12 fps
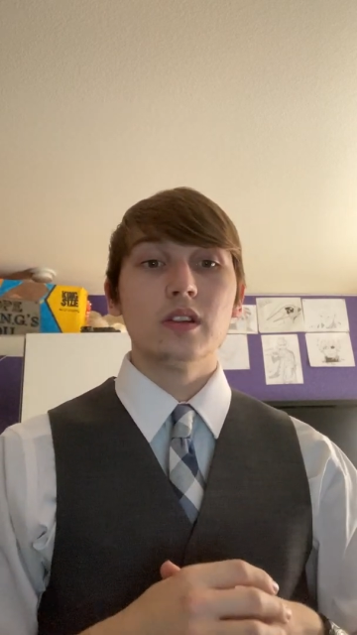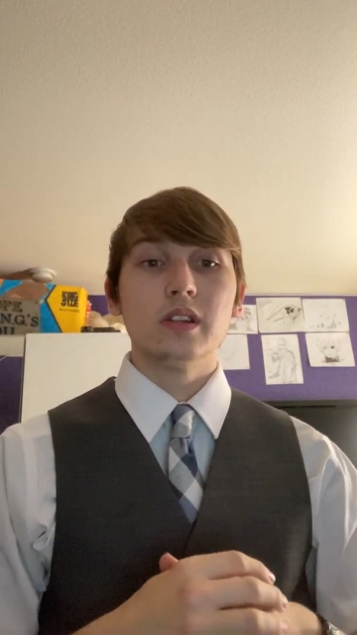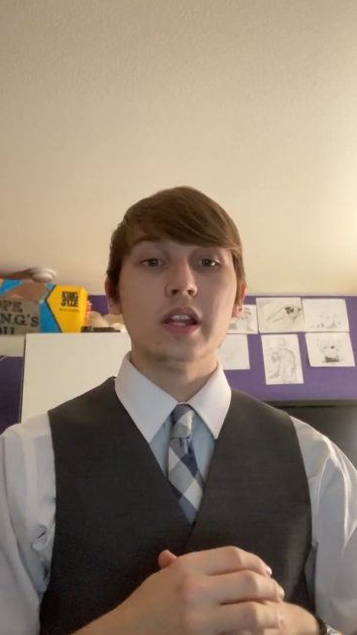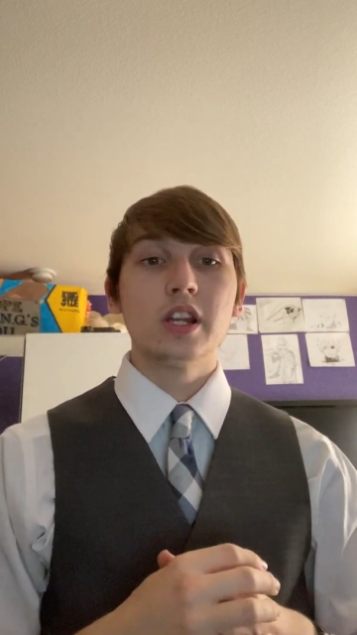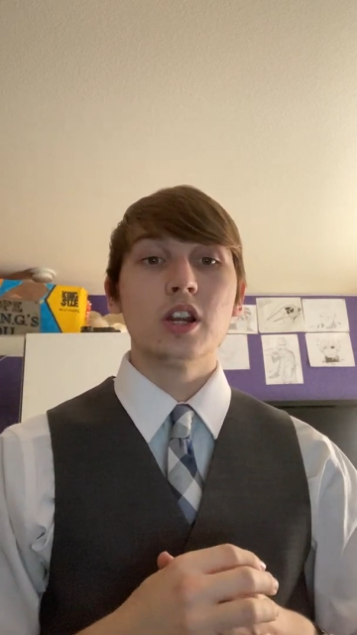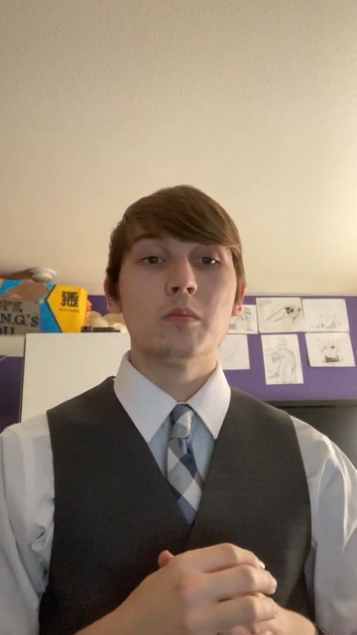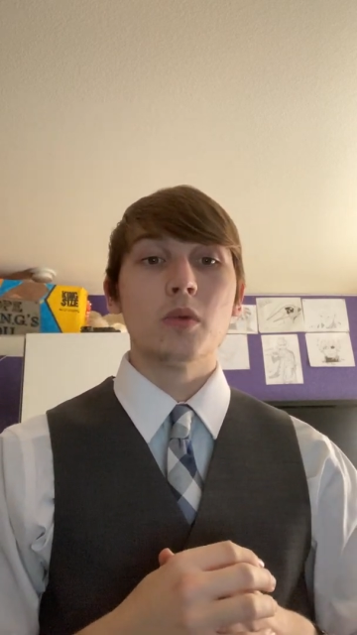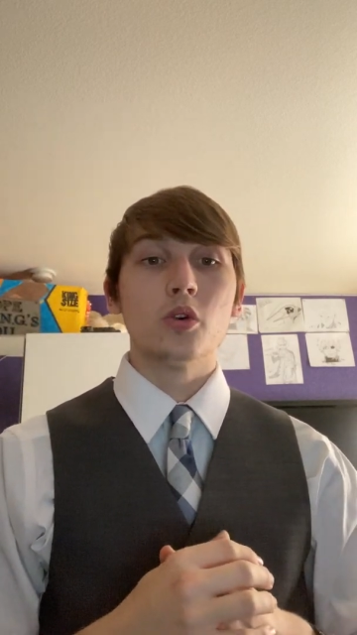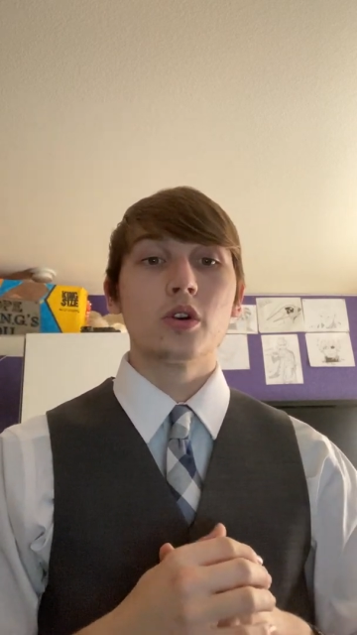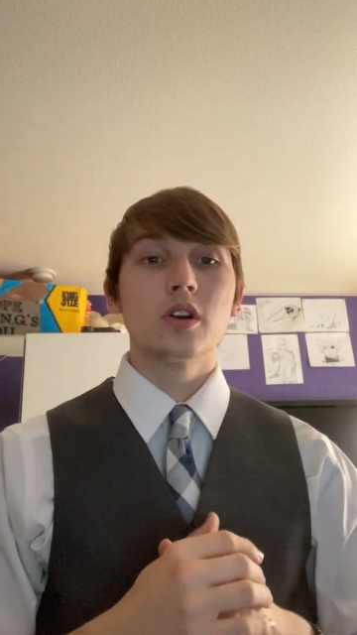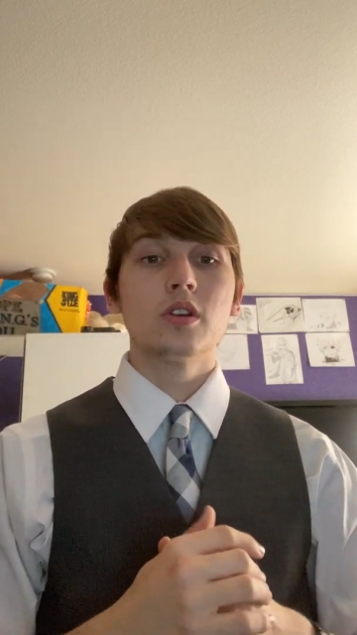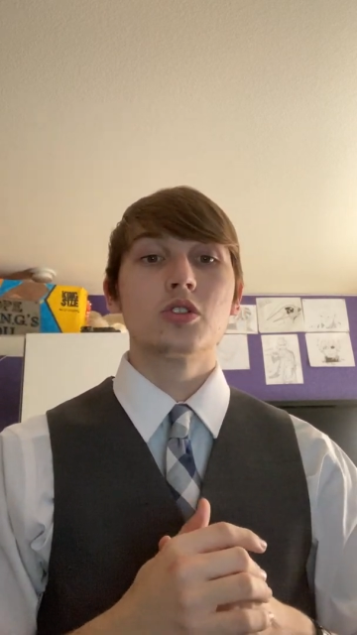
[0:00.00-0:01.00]
linear
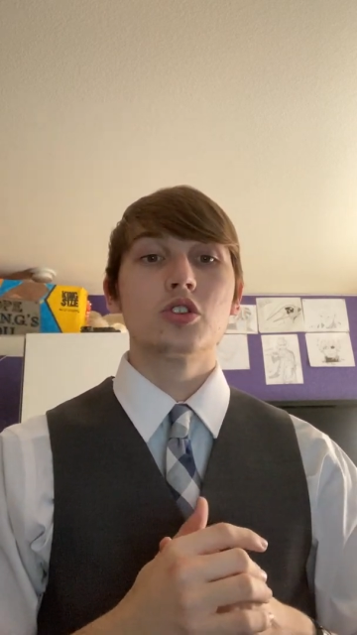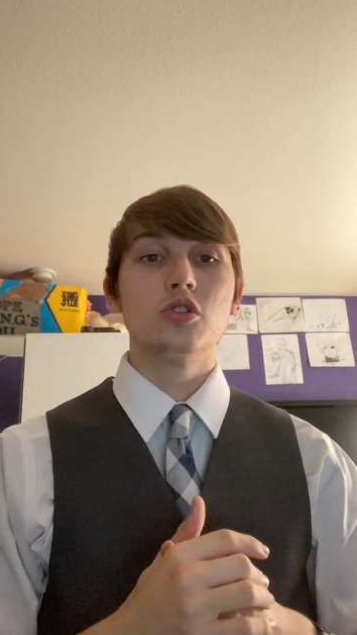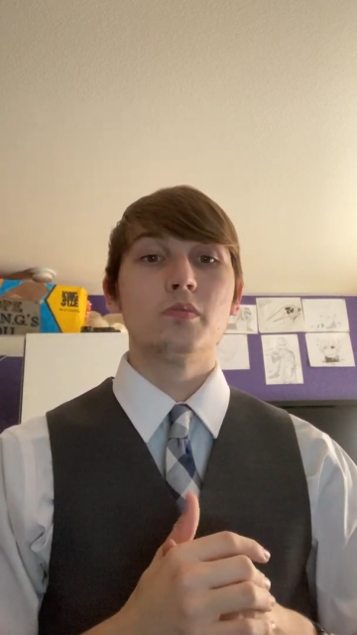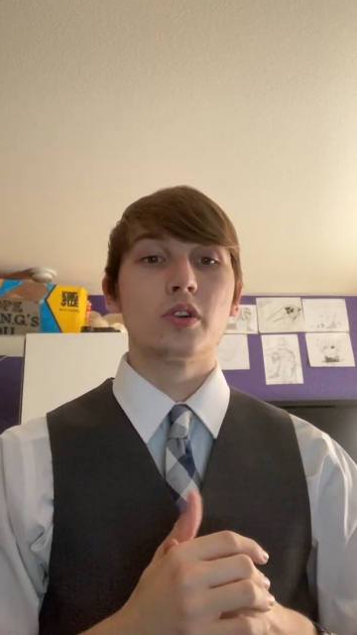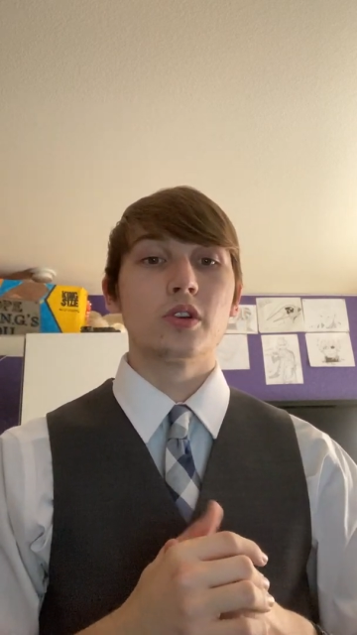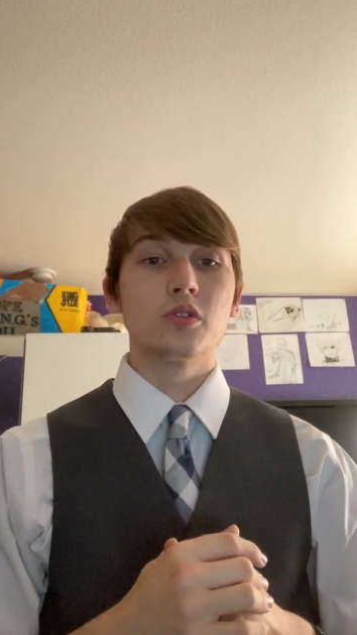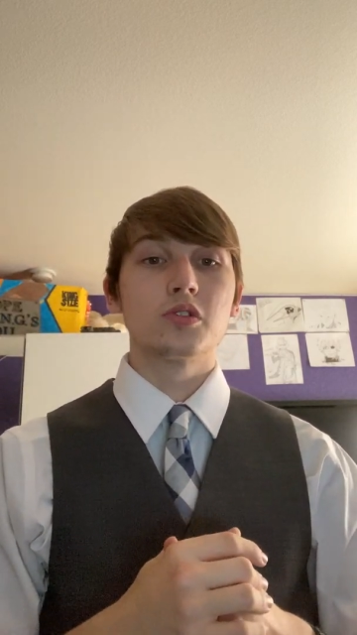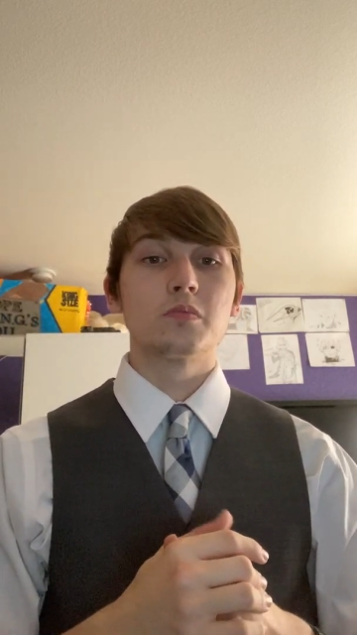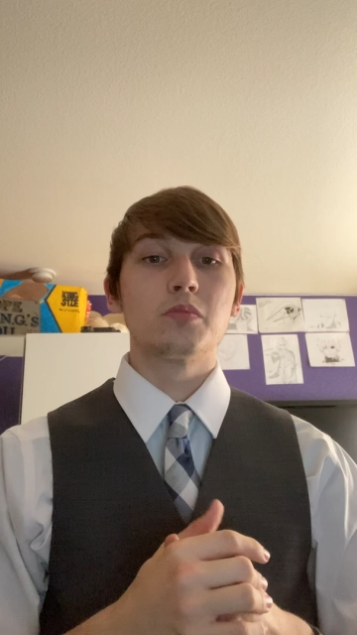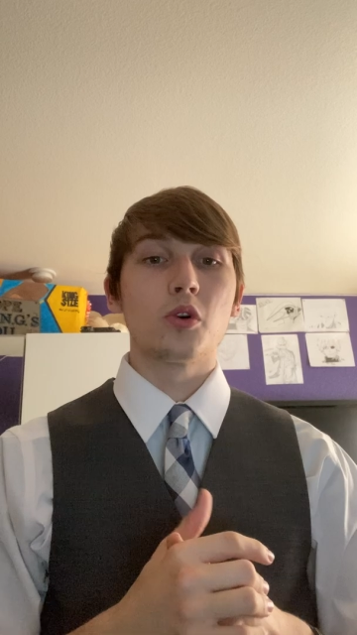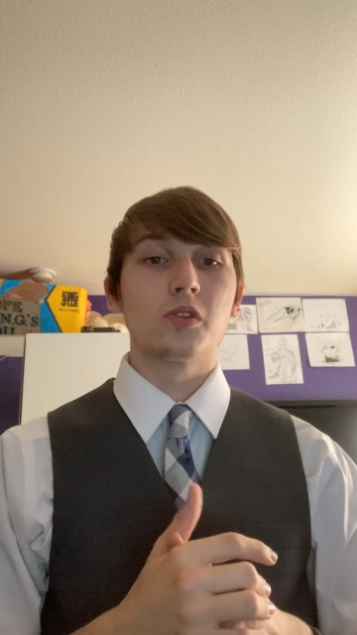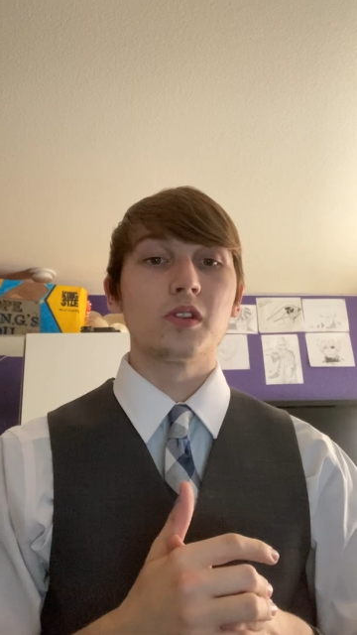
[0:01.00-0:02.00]
motor to produce
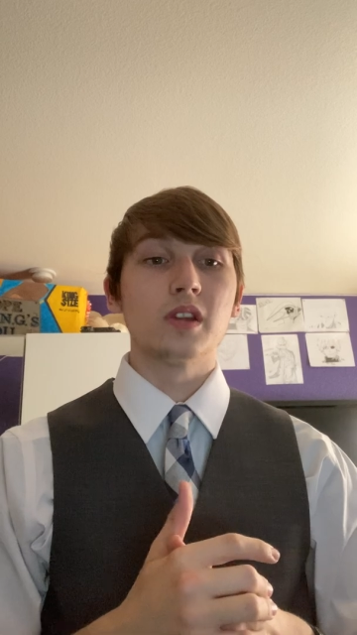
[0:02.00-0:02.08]
both